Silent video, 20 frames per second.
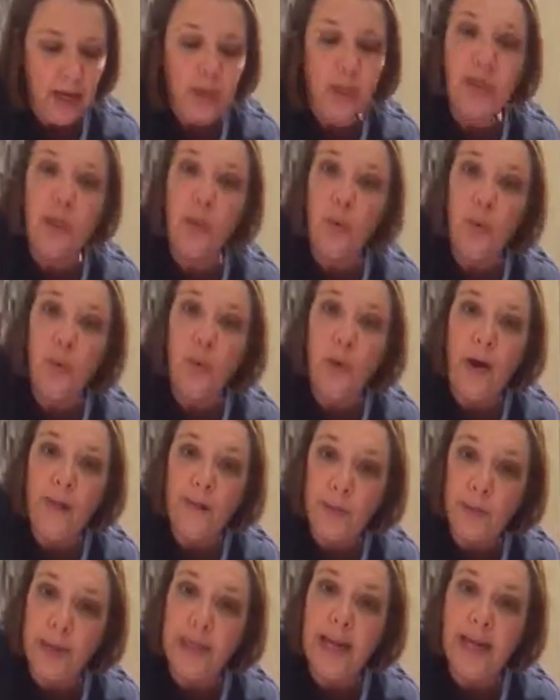So I
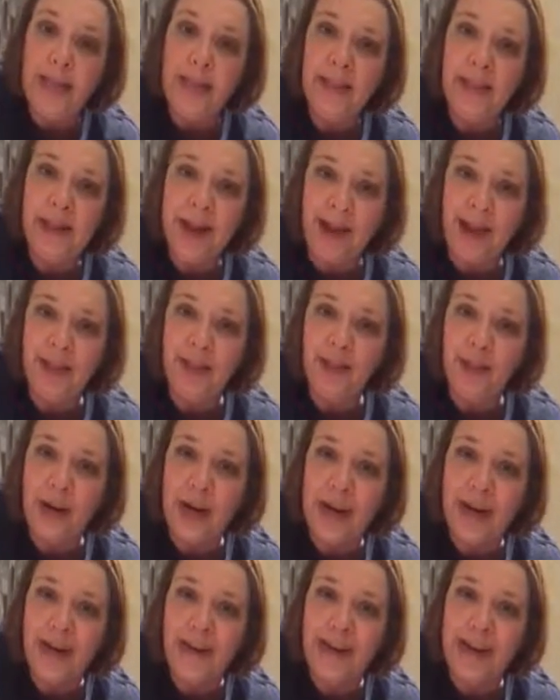put that in the
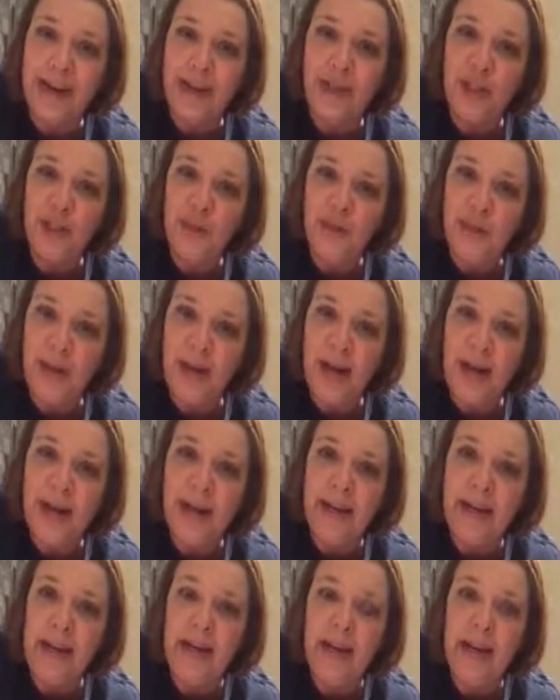contract, as you've
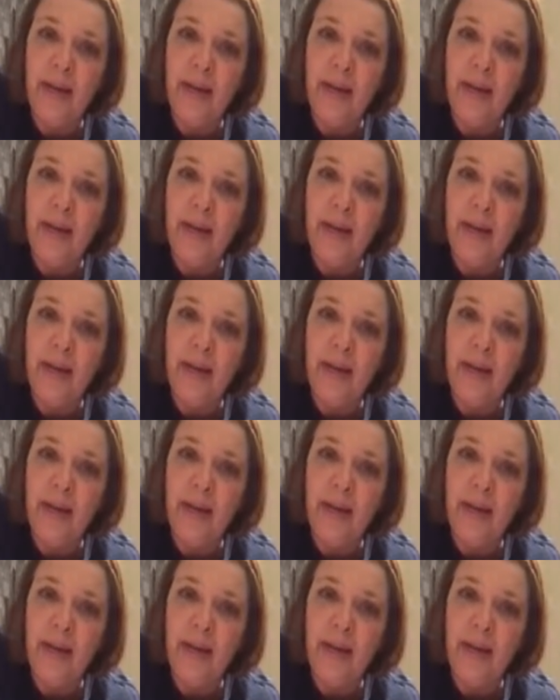read,